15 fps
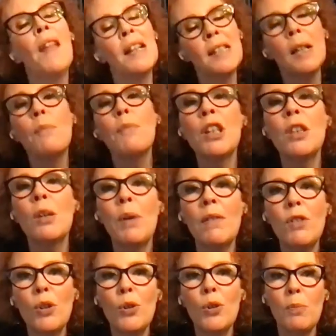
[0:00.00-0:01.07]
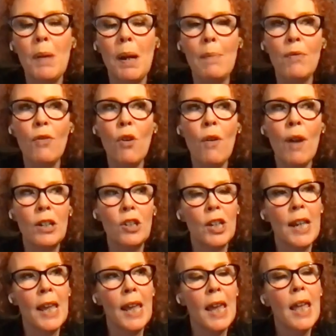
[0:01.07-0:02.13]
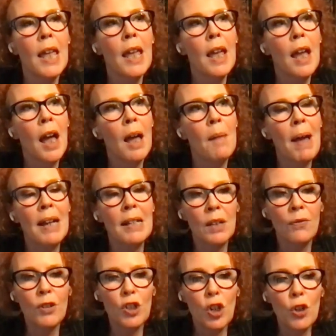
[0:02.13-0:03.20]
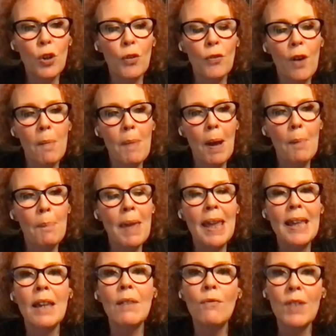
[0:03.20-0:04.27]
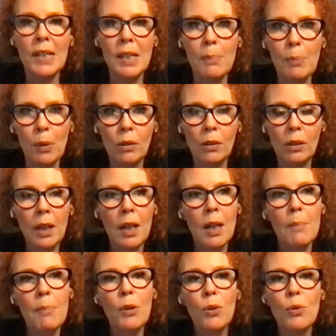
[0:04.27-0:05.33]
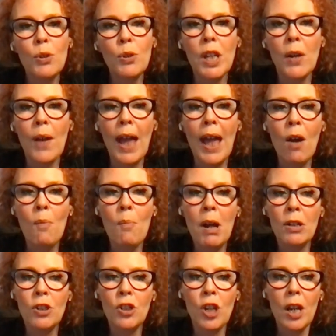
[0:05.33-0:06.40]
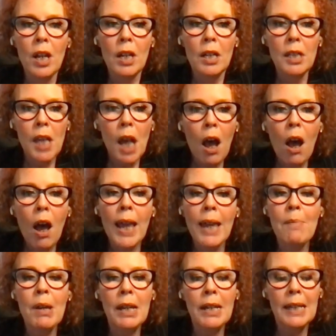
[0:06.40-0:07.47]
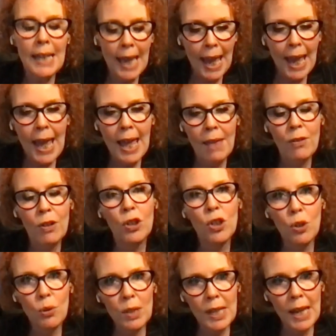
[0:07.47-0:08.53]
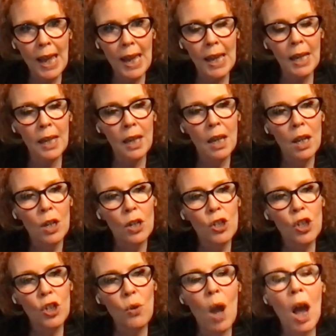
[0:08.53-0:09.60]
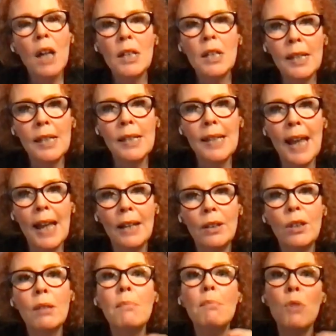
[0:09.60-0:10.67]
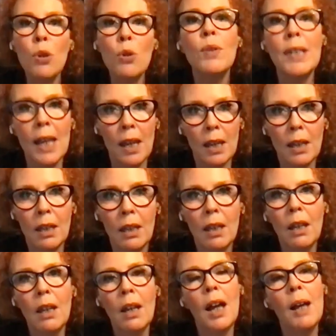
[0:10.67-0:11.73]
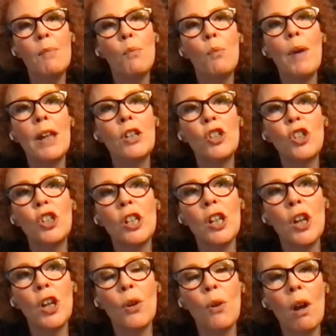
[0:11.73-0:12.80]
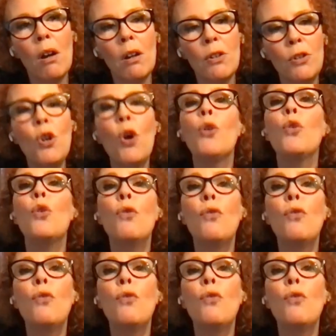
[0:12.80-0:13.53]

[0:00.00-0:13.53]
that's something that we've talked about before, actually, as a photographer, about being invisible, but also how much time and care that you take to understand the music, which not all